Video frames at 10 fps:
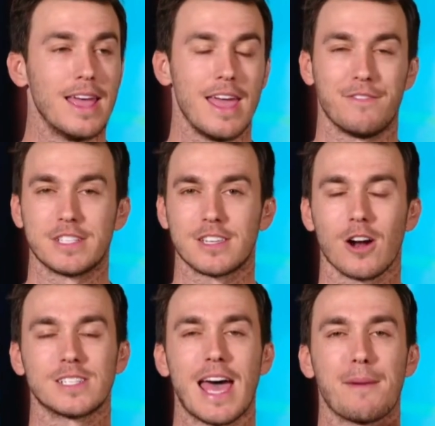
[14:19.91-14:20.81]
If it
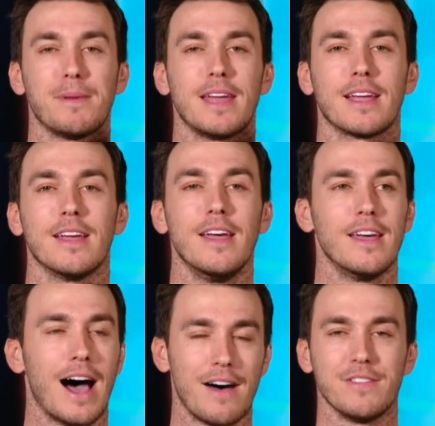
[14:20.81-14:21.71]
starts happening,
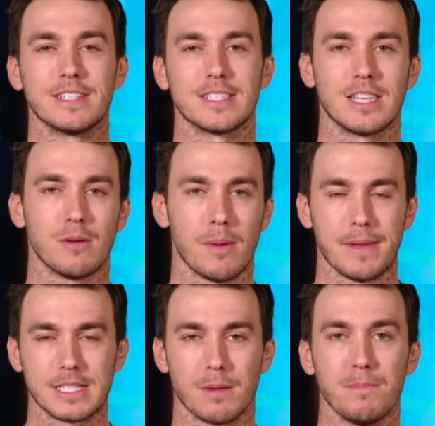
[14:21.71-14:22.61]
obviously the
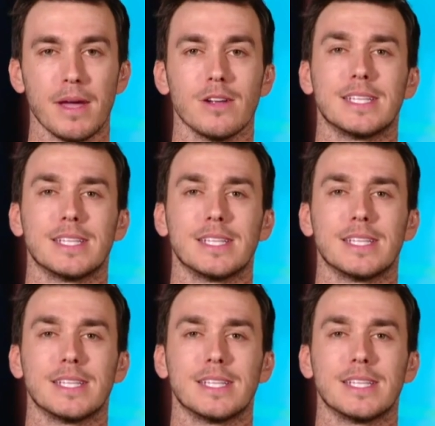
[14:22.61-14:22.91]
momentum builds